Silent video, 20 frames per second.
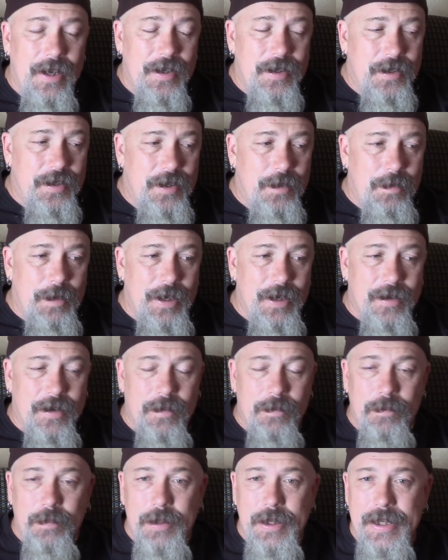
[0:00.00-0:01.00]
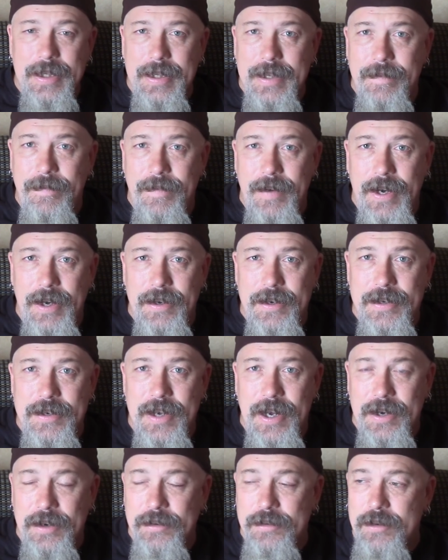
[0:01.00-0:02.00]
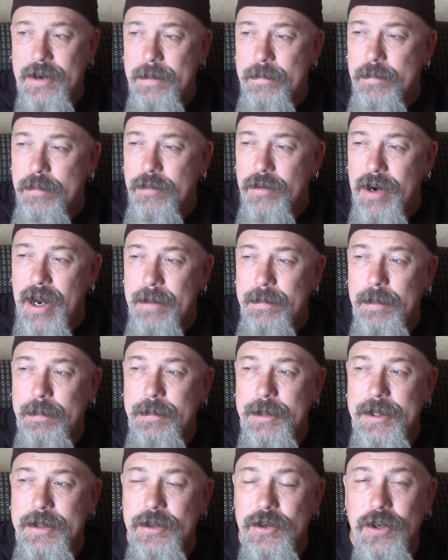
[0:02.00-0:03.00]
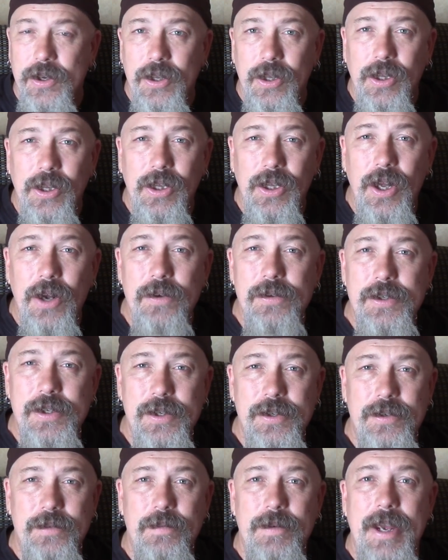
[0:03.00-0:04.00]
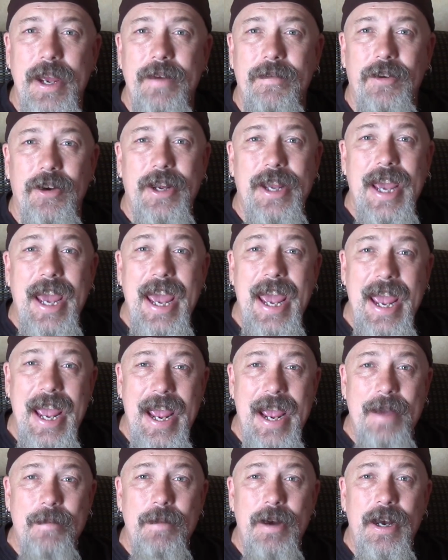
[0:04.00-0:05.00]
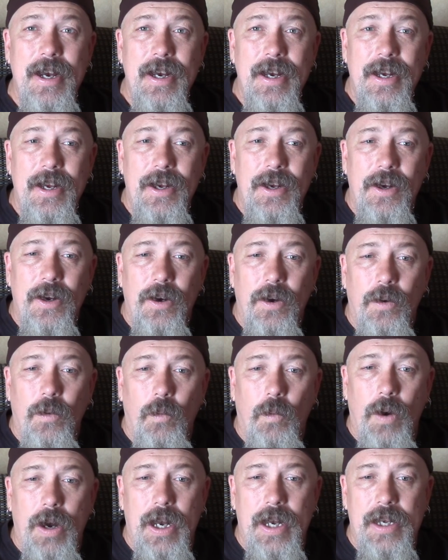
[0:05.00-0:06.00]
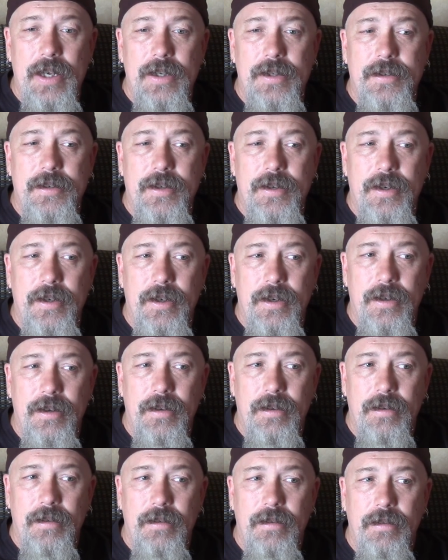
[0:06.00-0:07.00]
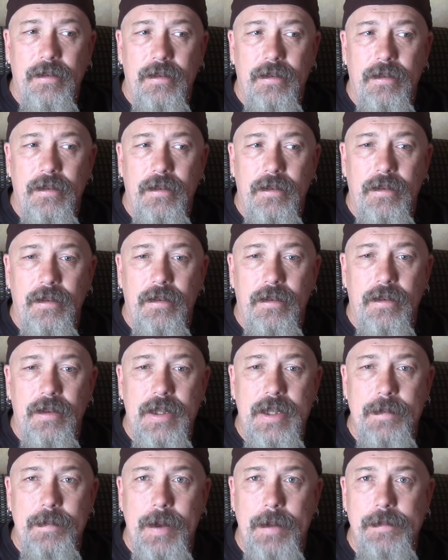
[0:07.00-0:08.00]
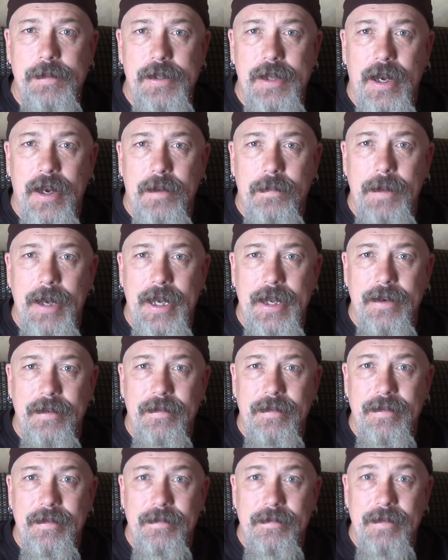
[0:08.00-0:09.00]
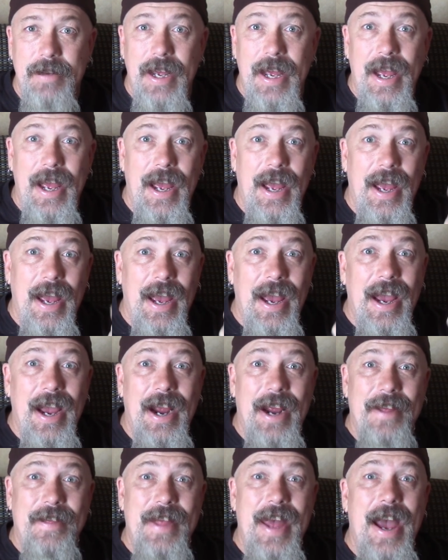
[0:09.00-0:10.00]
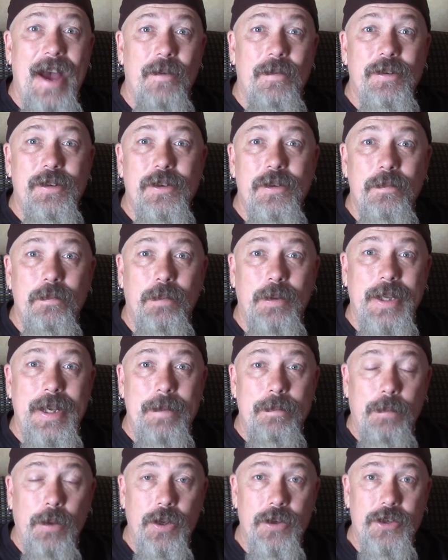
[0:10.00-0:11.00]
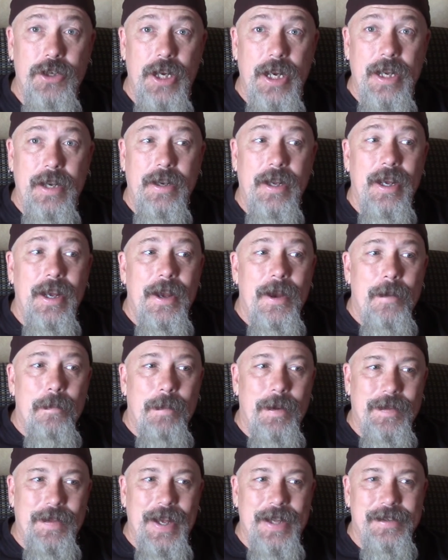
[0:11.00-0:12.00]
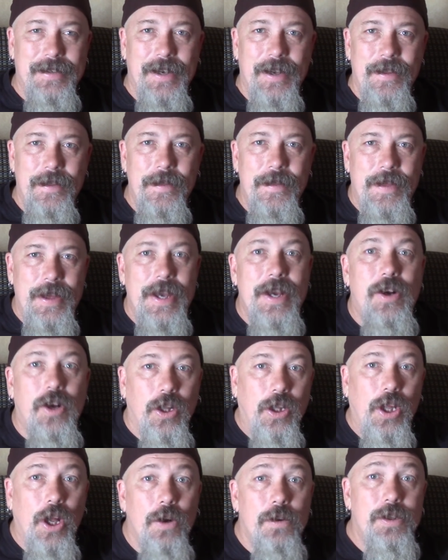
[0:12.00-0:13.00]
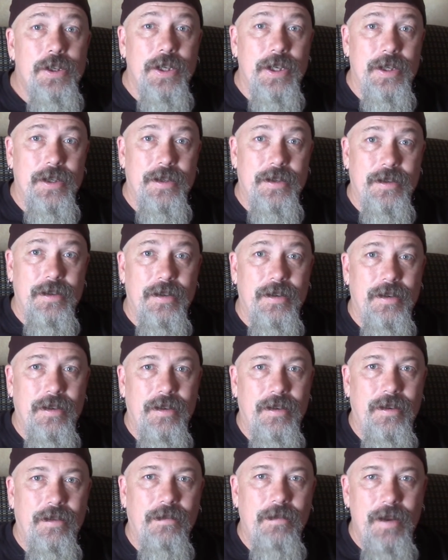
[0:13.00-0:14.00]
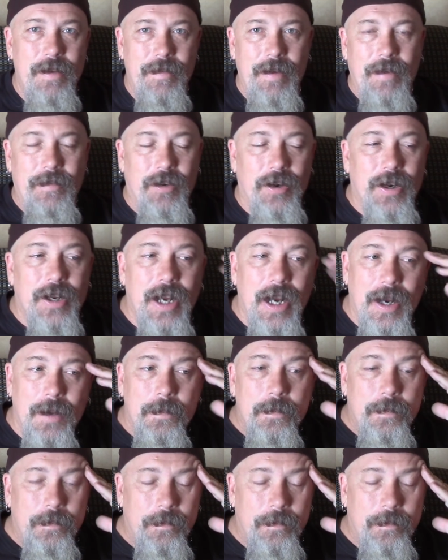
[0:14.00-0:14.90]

To be completely fair to Donald Trump, probably the closest we ever came was the bump stock ban. And that was complete bullshit. But that's the closest we've ever come.